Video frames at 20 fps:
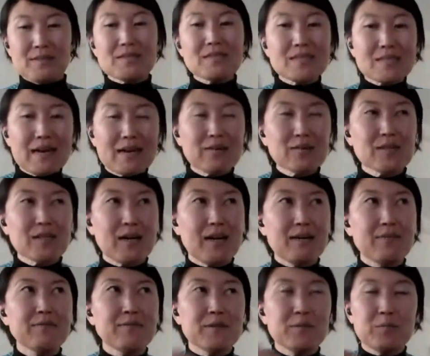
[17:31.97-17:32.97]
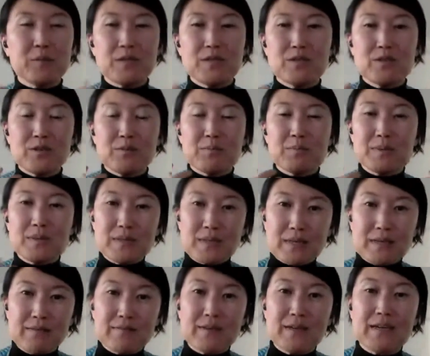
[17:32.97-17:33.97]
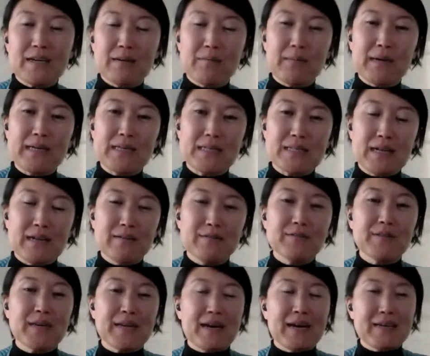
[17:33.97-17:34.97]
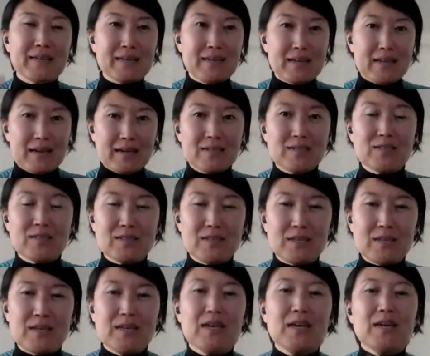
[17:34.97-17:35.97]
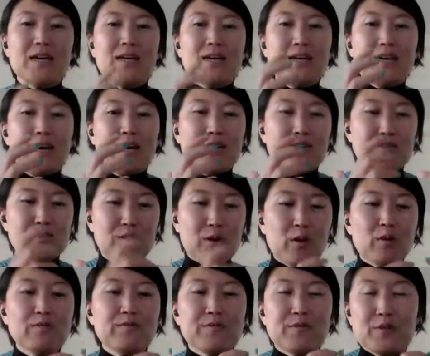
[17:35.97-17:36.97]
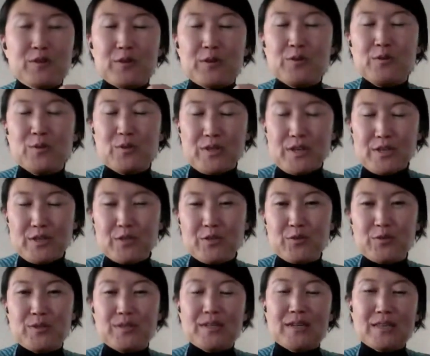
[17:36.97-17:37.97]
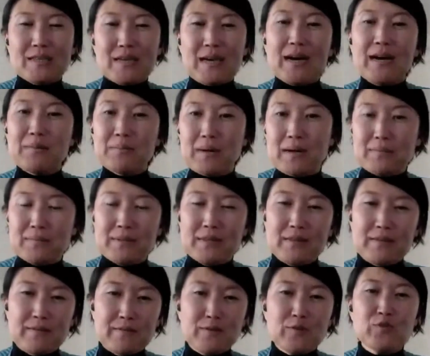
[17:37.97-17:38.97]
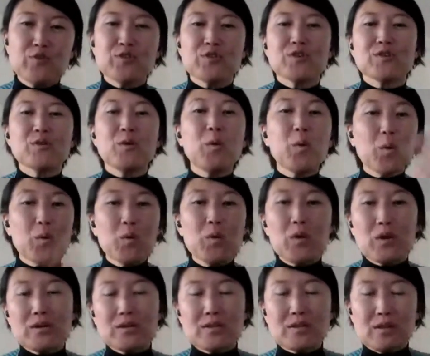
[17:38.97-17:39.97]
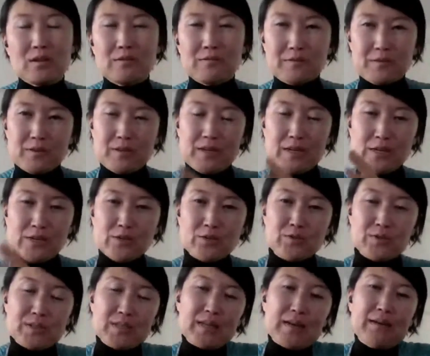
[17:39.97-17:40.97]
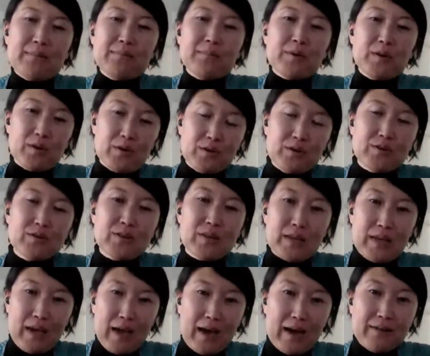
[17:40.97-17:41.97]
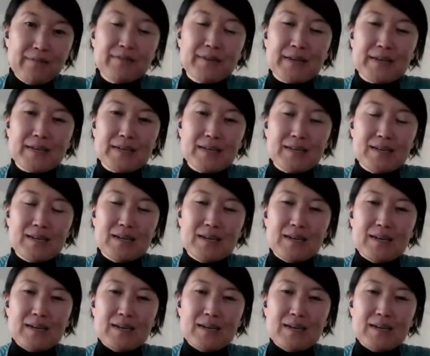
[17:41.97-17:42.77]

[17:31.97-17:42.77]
It's now time for me to believing in myself that I can actually solve for those issues that come up in the future, or solve for the issues that I'm currently having,